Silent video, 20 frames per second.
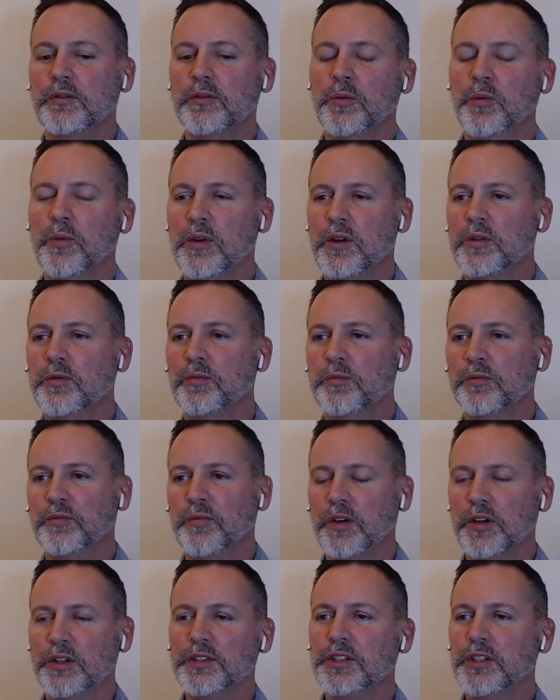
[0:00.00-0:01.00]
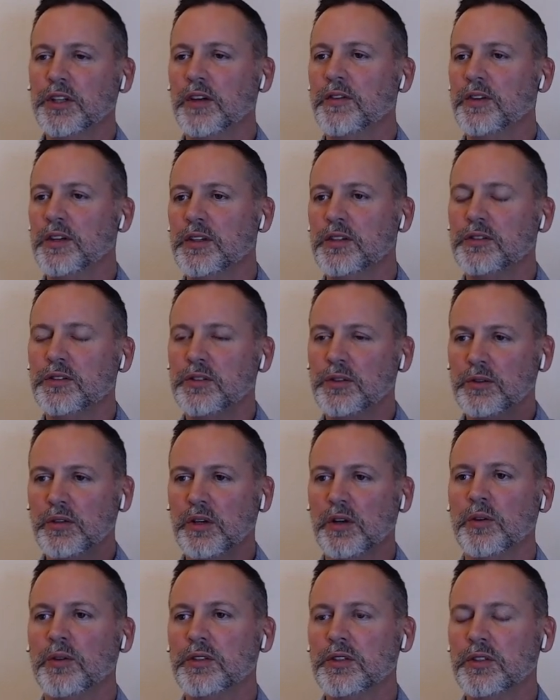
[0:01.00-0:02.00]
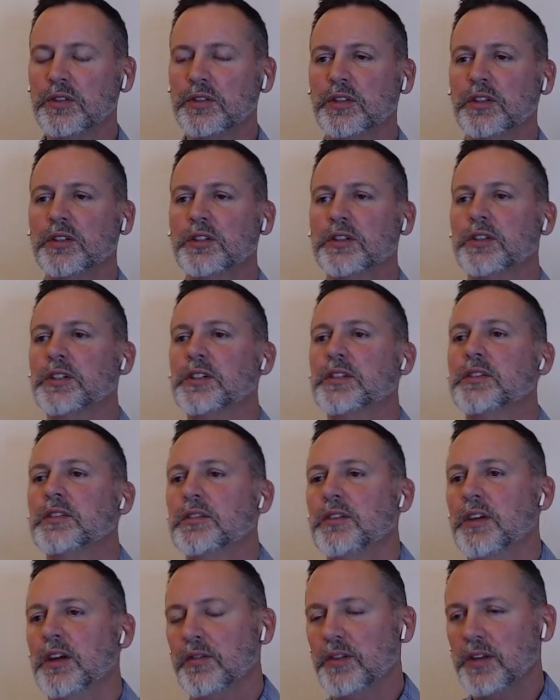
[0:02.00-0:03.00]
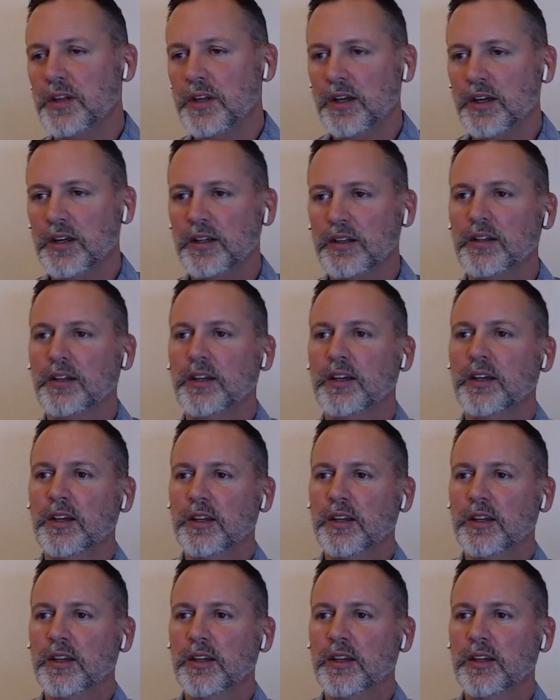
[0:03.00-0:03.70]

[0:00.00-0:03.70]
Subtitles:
one version of it is you go into surgeries every day,